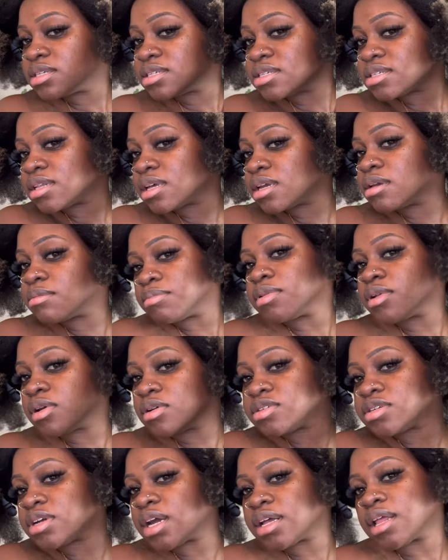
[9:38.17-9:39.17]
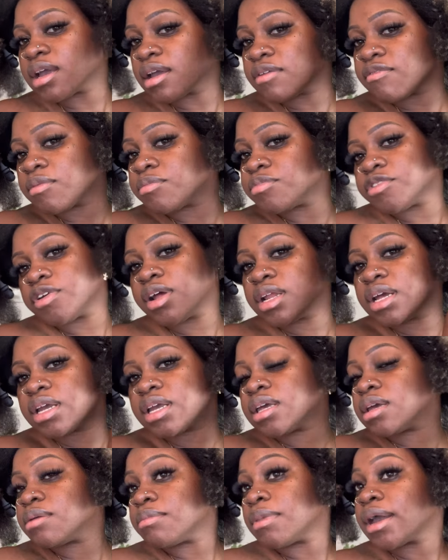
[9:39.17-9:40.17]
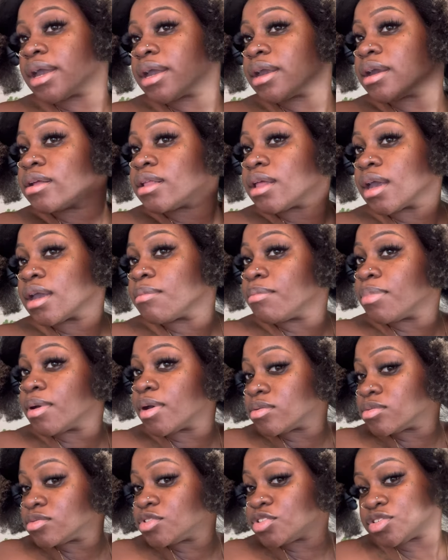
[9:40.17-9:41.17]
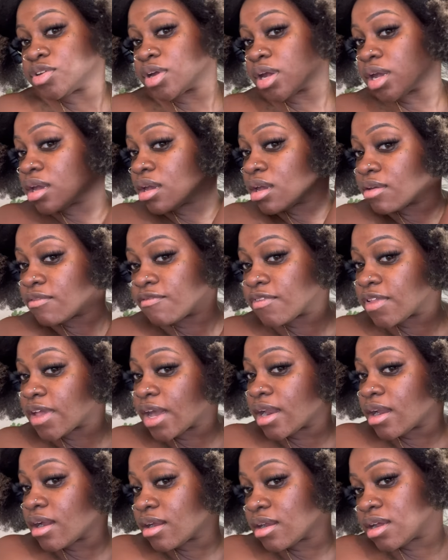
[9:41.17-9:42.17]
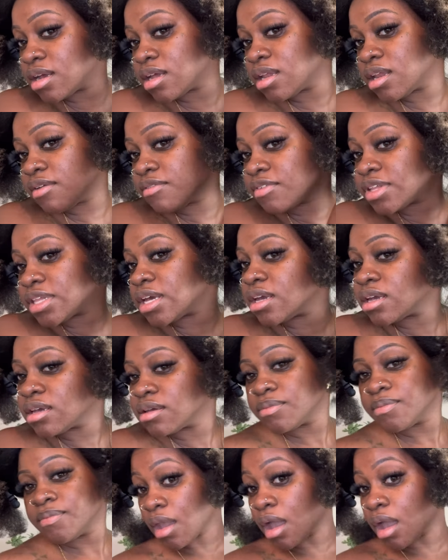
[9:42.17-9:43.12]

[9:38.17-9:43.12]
sleek blow dry, like if I'm trying to get my hair like bone straight and flat iron it and everything,